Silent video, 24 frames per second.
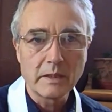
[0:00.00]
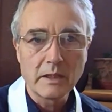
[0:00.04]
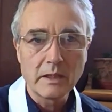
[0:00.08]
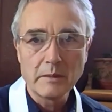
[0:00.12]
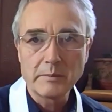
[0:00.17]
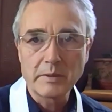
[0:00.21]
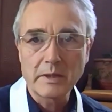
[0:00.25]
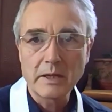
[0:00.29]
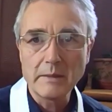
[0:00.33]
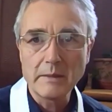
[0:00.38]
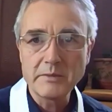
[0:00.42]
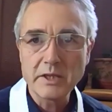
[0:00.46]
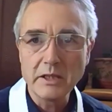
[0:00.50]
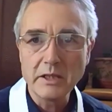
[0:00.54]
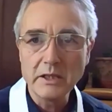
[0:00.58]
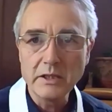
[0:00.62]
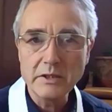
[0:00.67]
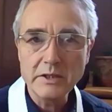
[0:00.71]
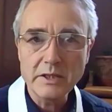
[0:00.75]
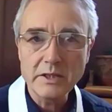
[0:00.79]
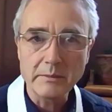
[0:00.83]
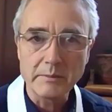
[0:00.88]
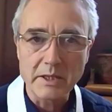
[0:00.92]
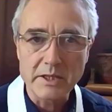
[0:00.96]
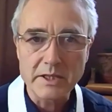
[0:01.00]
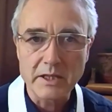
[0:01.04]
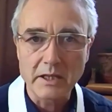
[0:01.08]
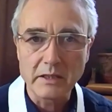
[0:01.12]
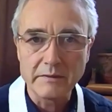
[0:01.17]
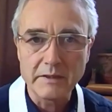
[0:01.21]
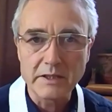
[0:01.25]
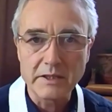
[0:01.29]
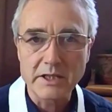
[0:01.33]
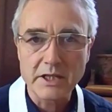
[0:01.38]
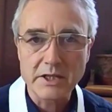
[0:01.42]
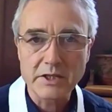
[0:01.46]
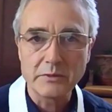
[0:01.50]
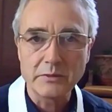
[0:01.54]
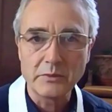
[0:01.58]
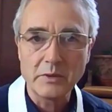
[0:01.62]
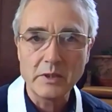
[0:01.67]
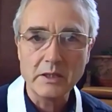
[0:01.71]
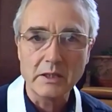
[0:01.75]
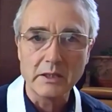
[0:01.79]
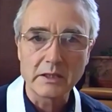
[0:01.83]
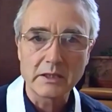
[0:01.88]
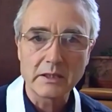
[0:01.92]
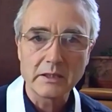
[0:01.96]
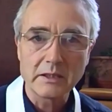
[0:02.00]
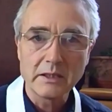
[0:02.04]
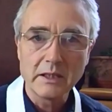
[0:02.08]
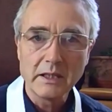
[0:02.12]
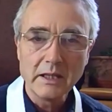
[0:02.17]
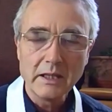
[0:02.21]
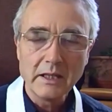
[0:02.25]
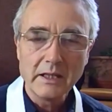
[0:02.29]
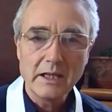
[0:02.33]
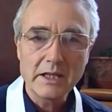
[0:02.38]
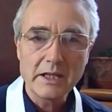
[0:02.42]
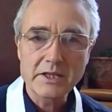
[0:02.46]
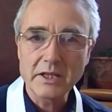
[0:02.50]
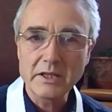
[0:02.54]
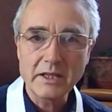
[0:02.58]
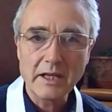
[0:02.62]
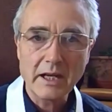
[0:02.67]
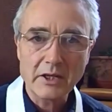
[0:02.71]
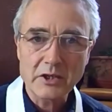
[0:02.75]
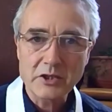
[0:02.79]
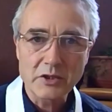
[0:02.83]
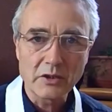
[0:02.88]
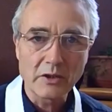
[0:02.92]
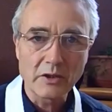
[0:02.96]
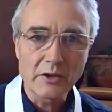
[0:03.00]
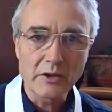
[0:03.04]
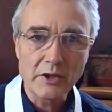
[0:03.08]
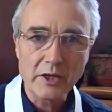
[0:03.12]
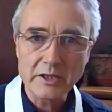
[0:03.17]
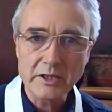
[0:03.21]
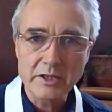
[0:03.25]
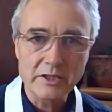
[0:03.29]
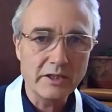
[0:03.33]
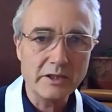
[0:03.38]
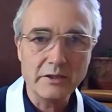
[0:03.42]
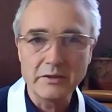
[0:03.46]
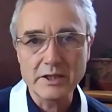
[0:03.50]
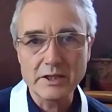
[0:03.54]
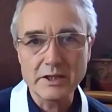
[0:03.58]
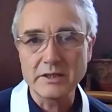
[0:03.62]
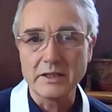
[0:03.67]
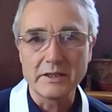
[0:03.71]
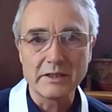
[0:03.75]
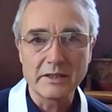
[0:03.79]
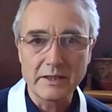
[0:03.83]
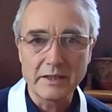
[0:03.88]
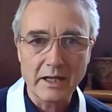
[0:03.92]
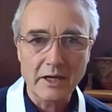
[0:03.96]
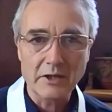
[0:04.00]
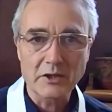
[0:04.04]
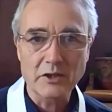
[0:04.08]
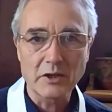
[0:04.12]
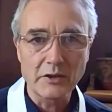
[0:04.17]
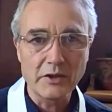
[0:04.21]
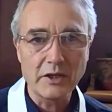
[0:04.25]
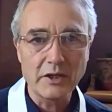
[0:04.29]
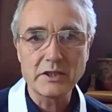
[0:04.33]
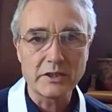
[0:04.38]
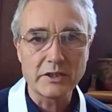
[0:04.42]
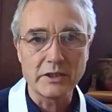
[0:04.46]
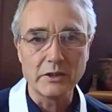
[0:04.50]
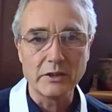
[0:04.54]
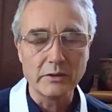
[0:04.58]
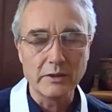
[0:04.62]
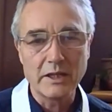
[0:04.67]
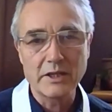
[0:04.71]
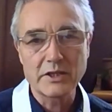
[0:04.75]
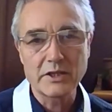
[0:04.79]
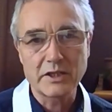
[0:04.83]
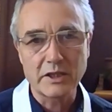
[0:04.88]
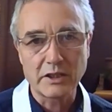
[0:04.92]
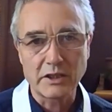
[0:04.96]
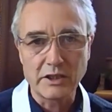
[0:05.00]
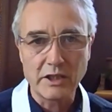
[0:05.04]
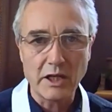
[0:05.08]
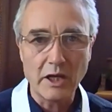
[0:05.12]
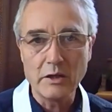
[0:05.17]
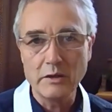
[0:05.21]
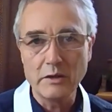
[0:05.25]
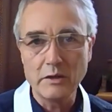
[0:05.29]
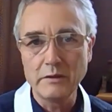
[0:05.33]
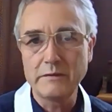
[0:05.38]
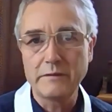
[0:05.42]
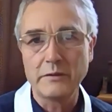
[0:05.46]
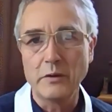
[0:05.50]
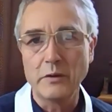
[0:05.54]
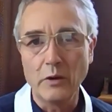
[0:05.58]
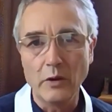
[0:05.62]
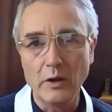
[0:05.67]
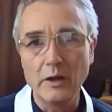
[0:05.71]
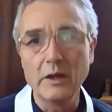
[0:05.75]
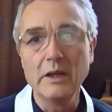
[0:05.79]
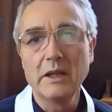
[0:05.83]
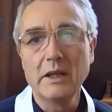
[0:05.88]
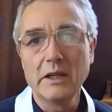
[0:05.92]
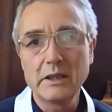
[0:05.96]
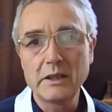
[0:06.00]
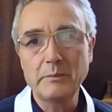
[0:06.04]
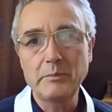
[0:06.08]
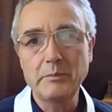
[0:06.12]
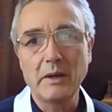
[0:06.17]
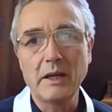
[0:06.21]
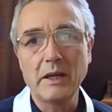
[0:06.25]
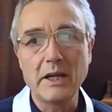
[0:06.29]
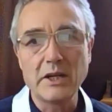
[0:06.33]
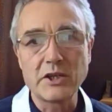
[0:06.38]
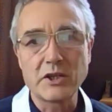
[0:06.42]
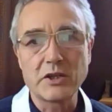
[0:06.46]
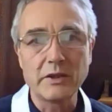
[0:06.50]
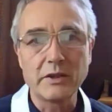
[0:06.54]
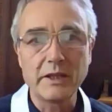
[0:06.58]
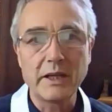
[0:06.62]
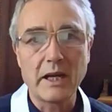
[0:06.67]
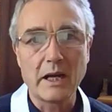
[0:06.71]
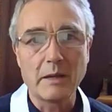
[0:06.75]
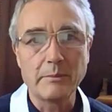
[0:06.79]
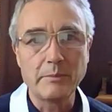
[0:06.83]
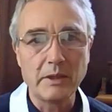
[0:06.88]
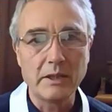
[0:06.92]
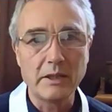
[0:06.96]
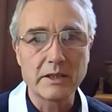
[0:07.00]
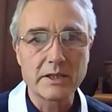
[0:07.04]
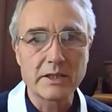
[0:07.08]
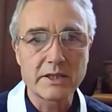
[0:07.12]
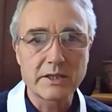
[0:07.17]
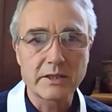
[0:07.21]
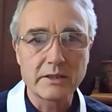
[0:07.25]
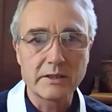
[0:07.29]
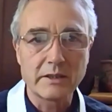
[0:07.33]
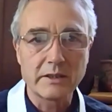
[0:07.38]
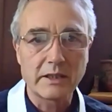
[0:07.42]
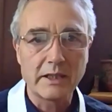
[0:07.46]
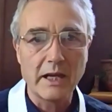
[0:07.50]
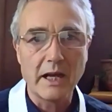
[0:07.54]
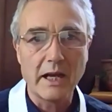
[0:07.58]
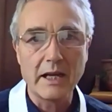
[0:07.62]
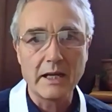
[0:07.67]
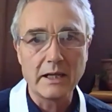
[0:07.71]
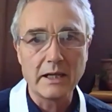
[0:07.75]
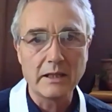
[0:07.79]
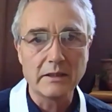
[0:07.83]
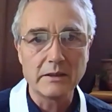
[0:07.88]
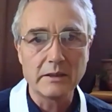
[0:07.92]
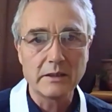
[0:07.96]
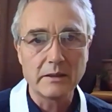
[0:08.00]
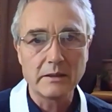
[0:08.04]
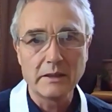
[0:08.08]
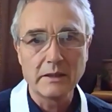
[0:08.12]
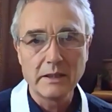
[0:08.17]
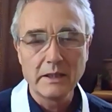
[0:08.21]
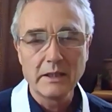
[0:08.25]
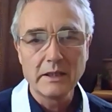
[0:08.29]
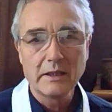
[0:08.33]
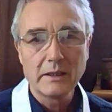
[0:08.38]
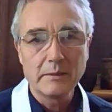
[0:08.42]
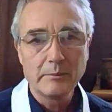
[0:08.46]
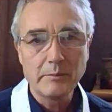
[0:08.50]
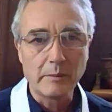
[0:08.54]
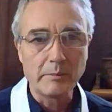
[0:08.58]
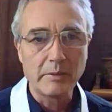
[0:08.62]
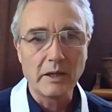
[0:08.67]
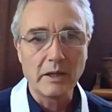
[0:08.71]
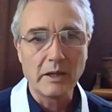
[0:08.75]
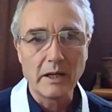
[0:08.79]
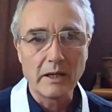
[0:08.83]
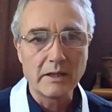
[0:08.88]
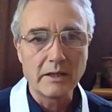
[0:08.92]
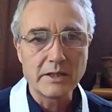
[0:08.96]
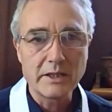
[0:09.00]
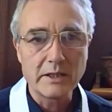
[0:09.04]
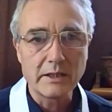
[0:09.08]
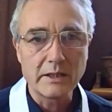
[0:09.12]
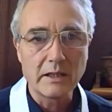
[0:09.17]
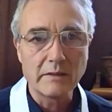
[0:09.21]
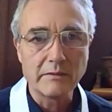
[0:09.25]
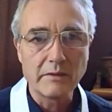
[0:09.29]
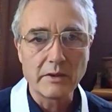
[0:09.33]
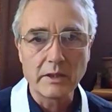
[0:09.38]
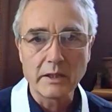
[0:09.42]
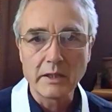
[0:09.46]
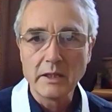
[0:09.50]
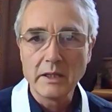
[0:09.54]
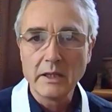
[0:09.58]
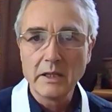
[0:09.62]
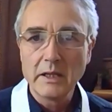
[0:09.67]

But I'm deluding myself. It doesn't work. It's the natural thing to do, isn't it? The natural thing to do is to go for the pleasure and the happiness and the gain and the popularity and everything.